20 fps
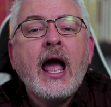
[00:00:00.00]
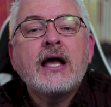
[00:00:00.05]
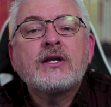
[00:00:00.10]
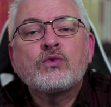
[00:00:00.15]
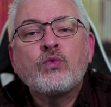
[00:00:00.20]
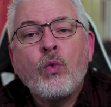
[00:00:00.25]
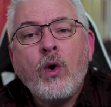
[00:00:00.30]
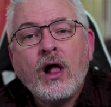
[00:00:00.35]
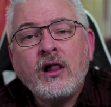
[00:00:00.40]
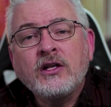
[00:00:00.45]

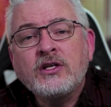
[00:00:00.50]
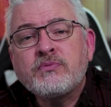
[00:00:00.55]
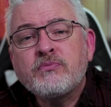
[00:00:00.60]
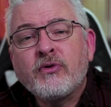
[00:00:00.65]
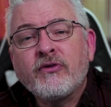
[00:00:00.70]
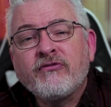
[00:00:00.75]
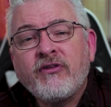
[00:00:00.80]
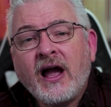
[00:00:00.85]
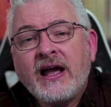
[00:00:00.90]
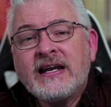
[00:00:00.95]
as well as
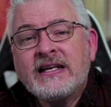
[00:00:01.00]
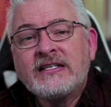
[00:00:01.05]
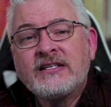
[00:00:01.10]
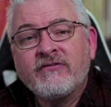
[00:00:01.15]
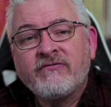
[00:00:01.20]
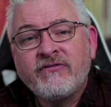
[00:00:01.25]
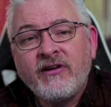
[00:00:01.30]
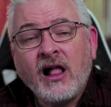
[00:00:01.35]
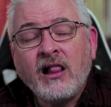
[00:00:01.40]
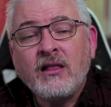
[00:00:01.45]
providing
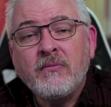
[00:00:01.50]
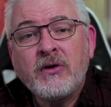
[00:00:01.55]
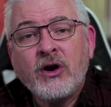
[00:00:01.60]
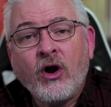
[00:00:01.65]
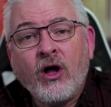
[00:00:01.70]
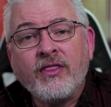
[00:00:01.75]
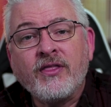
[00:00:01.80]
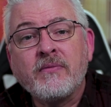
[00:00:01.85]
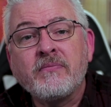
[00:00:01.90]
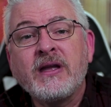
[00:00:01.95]

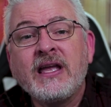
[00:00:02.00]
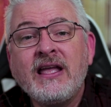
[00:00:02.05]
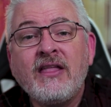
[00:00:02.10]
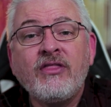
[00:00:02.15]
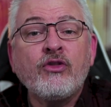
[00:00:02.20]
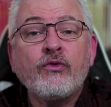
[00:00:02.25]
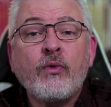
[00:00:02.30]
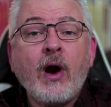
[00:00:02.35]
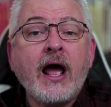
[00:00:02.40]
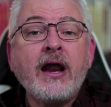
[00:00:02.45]
development on them
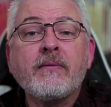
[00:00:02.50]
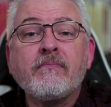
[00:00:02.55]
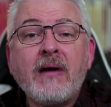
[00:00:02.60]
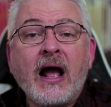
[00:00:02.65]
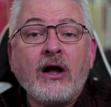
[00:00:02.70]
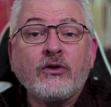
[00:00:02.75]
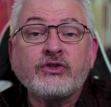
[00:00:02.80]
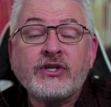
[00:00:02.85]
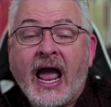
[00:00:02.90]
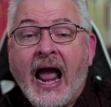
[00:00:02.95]
in the right
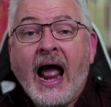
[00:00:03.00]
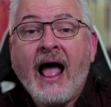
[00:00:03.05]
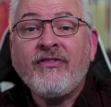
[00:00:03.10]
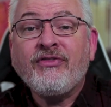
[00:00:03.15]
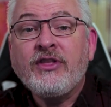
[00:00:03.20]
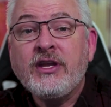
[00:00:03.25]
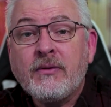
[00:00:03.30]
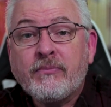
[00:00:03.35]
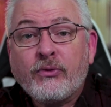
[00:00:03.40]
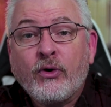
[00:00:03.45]
amounts
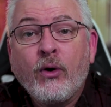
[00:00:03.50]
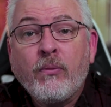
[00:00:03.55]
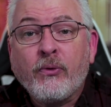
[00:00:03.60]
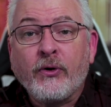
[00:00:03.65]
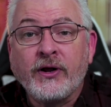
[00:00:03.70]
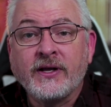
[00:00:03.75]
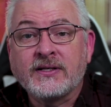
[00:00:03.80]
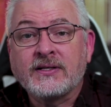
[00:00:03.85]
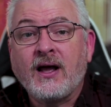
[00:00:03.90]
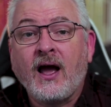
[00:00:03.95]
at the
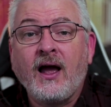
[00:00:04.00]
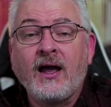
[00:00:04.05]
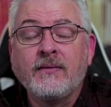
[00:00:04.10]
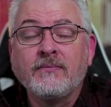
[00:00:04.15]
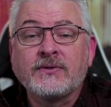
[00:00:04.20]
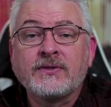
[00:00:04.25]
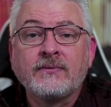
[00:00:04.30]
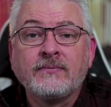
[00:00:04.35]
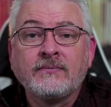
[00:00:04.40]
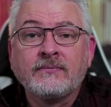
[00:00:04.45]
appropriate
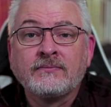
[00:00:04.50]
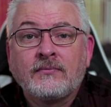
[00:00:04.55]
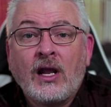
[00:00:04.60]
times.